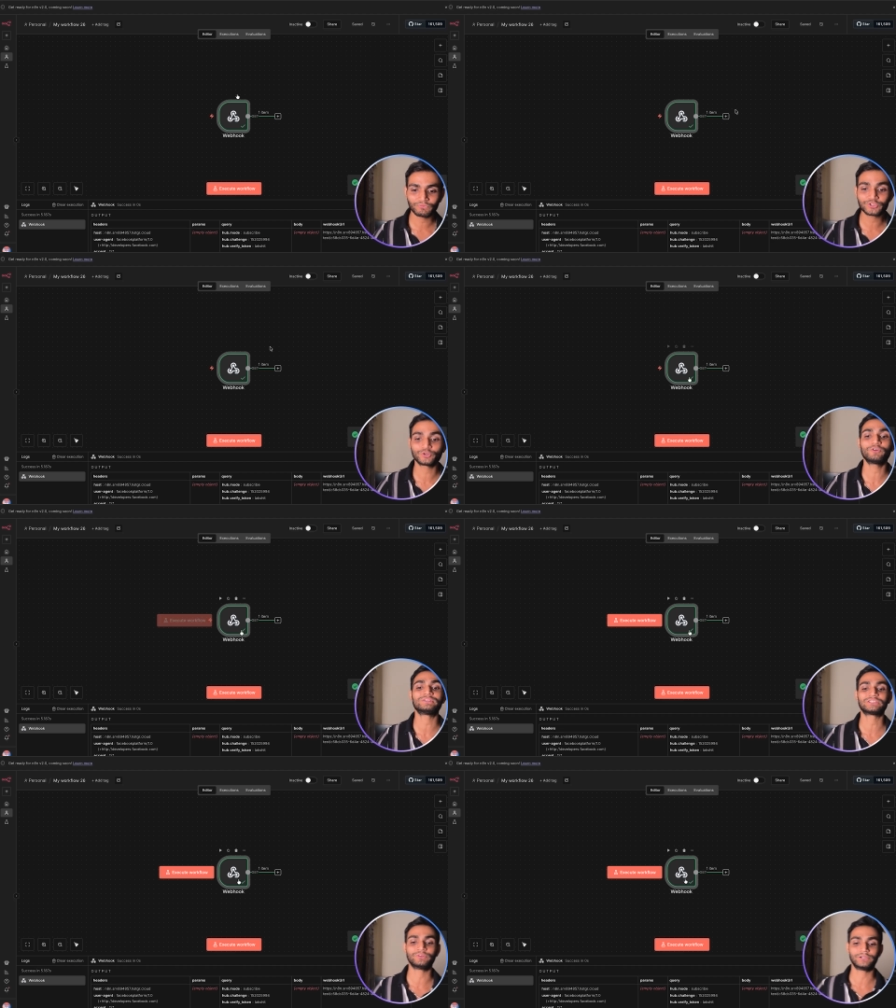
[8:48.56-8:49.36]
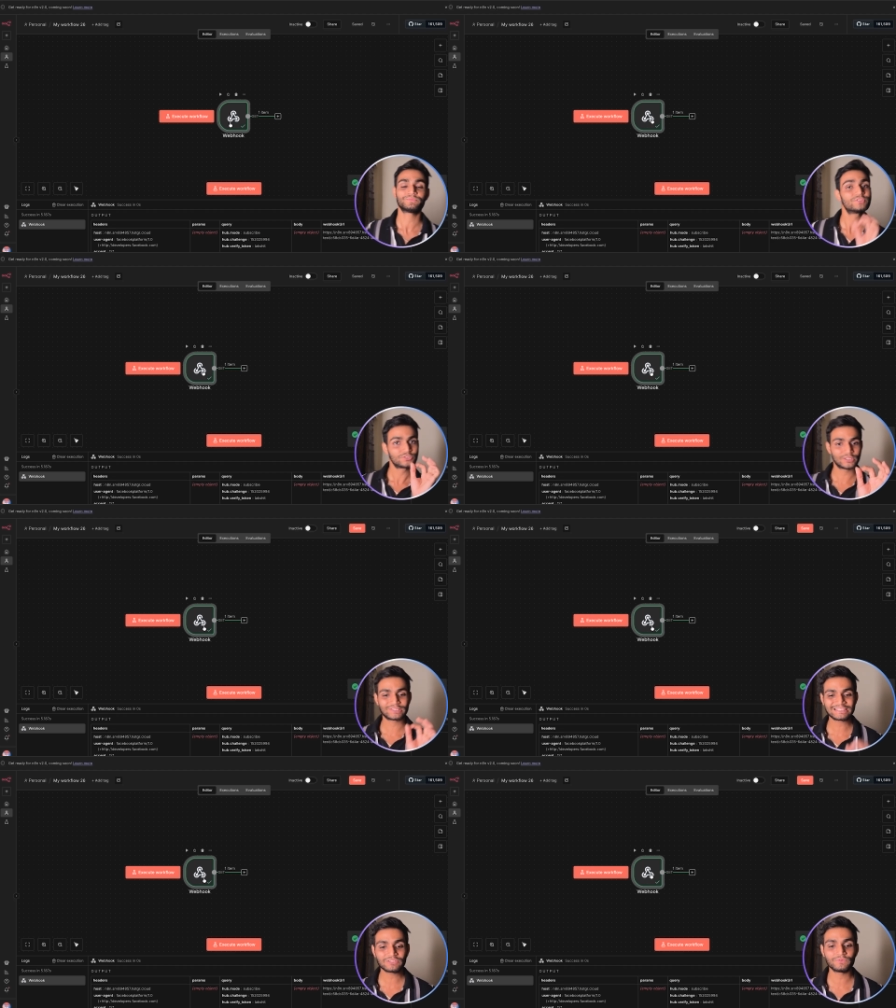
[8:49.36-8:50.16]
we should have received it. So as you
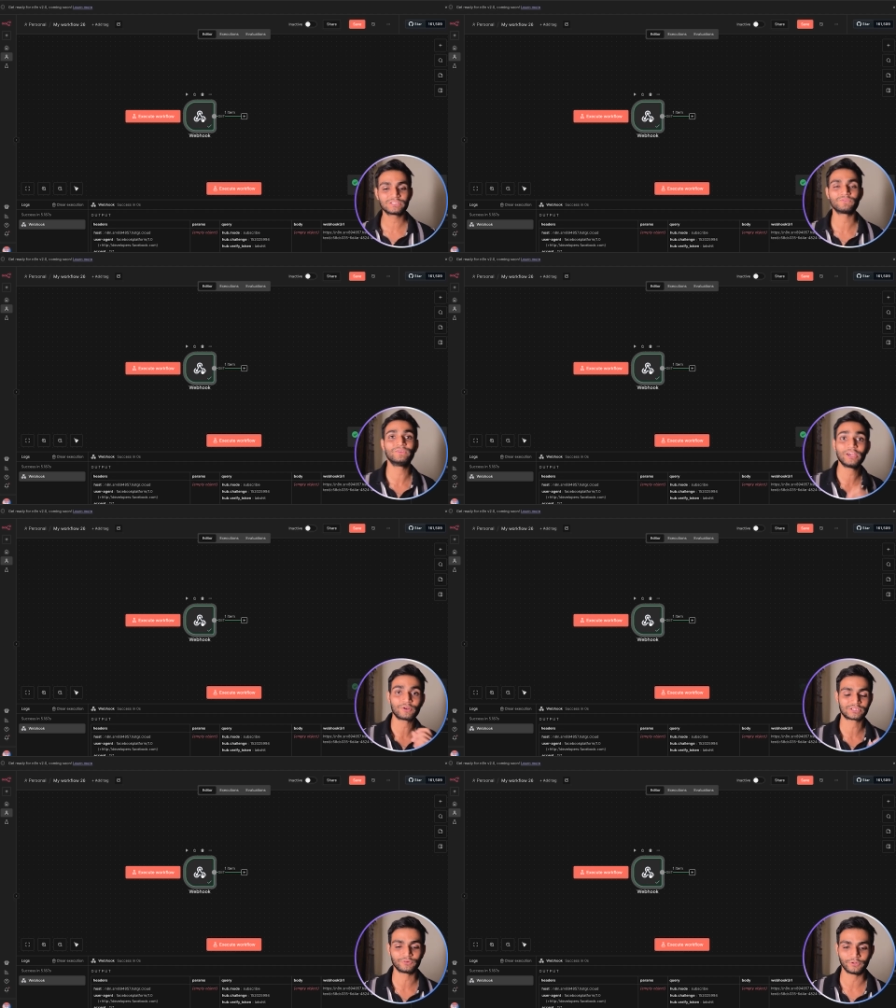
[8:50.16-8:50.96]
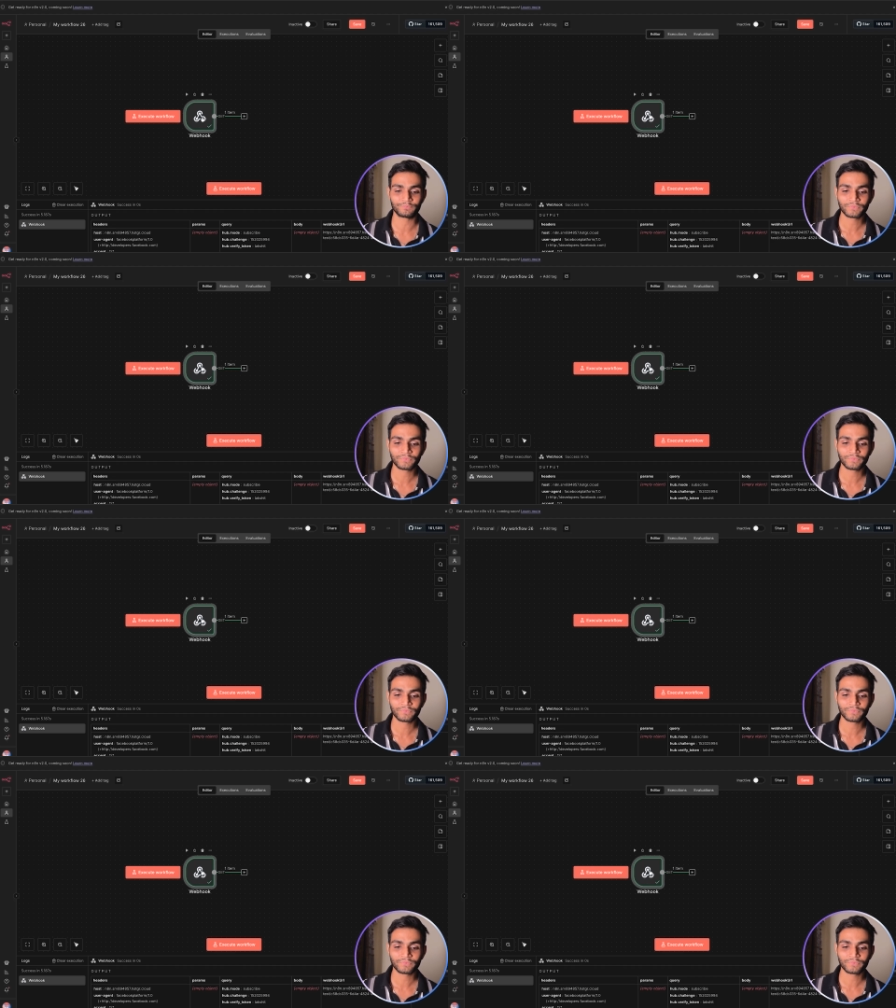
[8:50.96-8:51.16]
can see, we, we have received it.